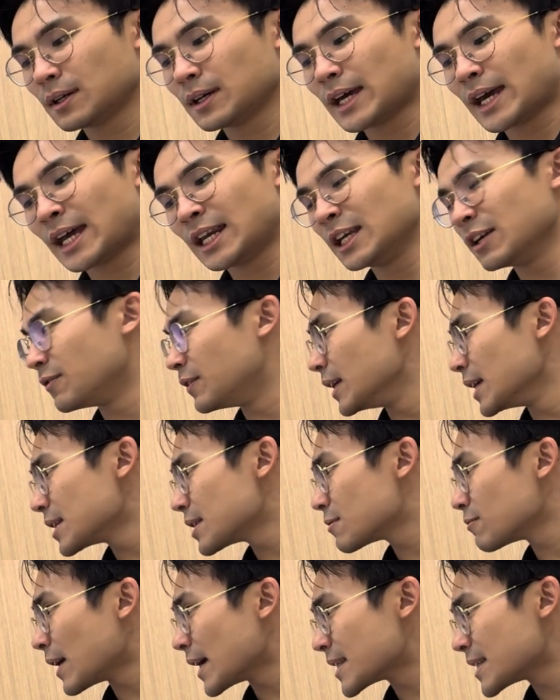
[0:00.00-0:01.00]
And if
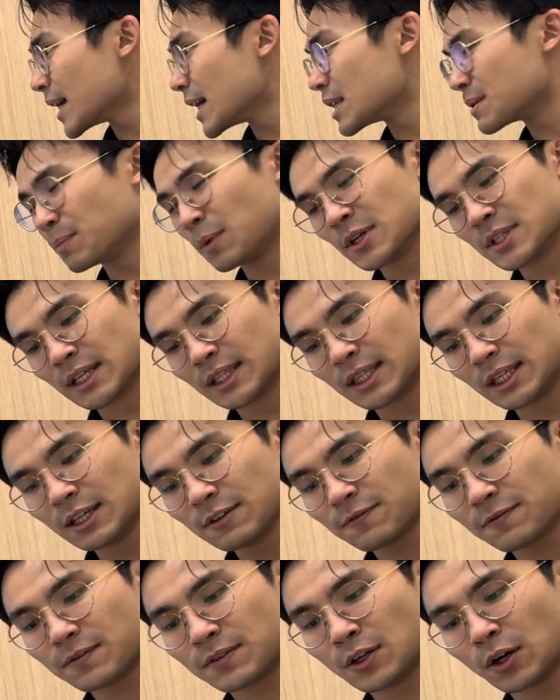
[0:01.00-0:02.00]
this right side is
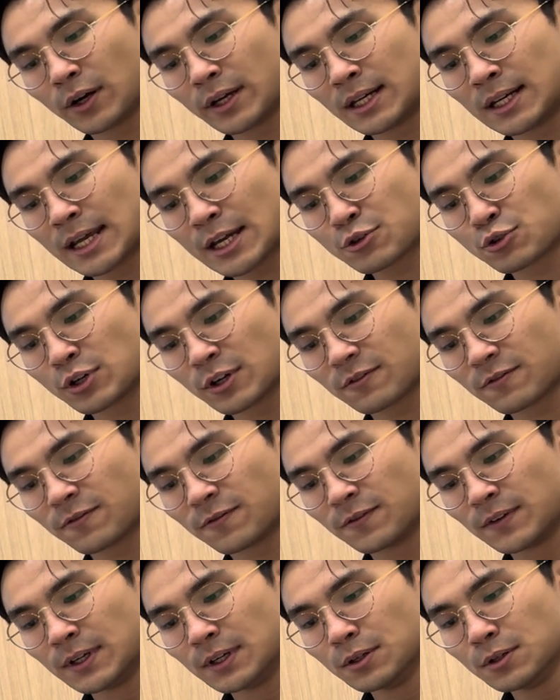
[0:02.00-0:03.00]
positive, your electric
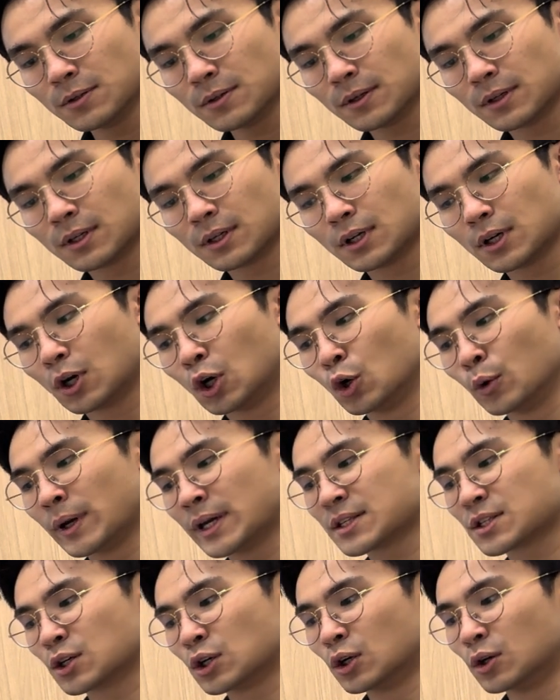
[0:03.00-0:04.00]
field
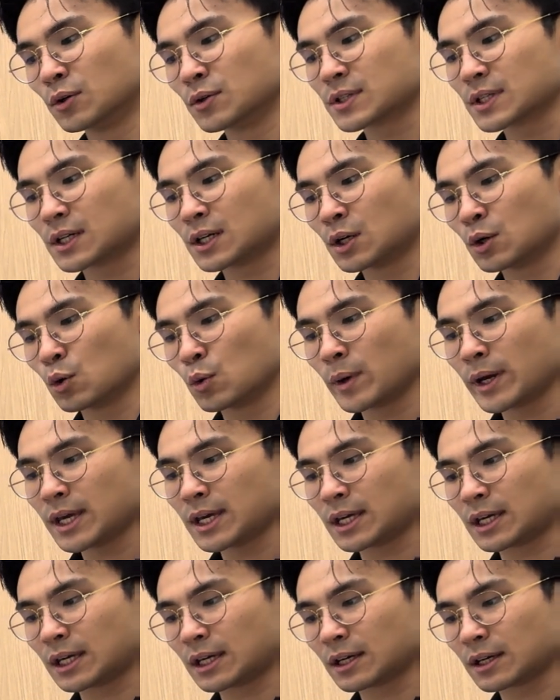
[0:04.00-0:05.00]
always goes
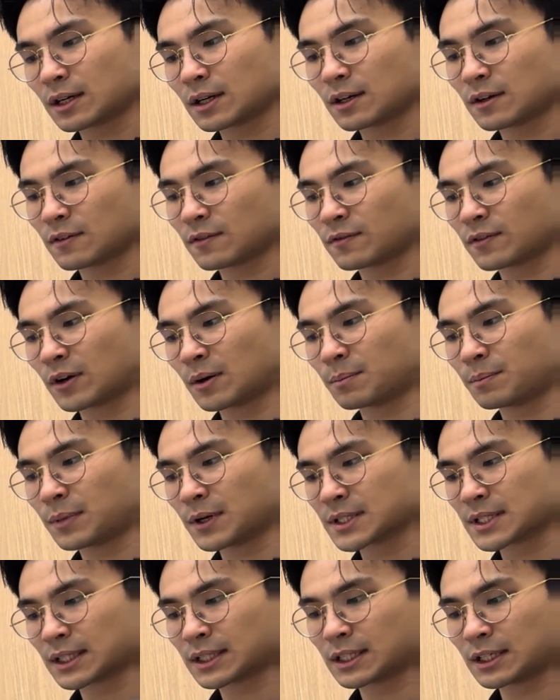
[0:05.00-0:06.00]
away from
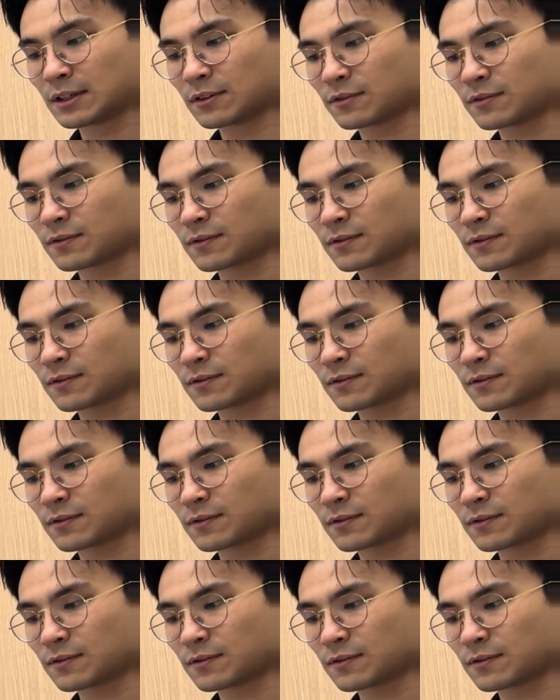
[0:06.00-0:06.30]
positive.